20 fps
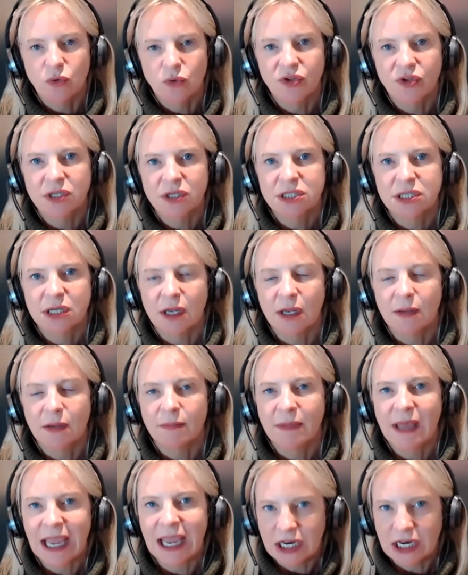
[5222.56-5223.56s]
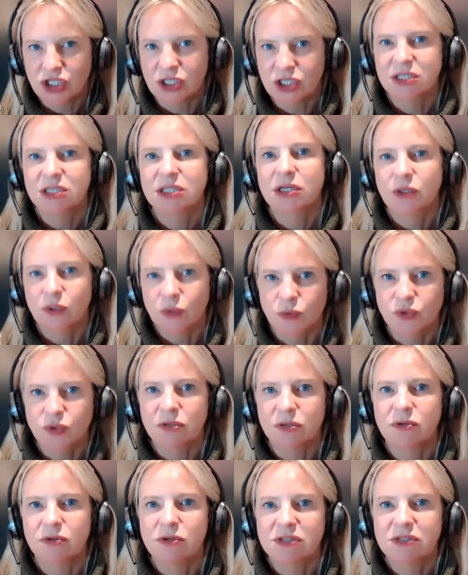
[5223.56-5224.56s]
that agents can also
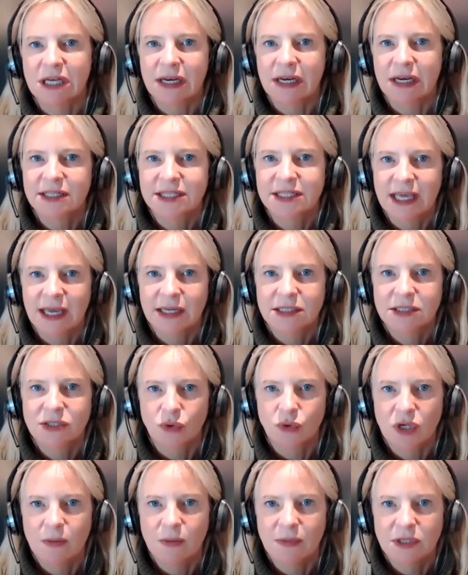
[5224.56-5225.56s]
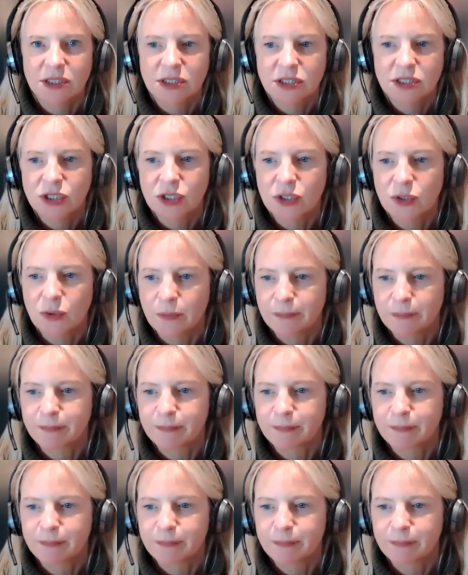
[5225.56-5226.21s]
utilize that document too.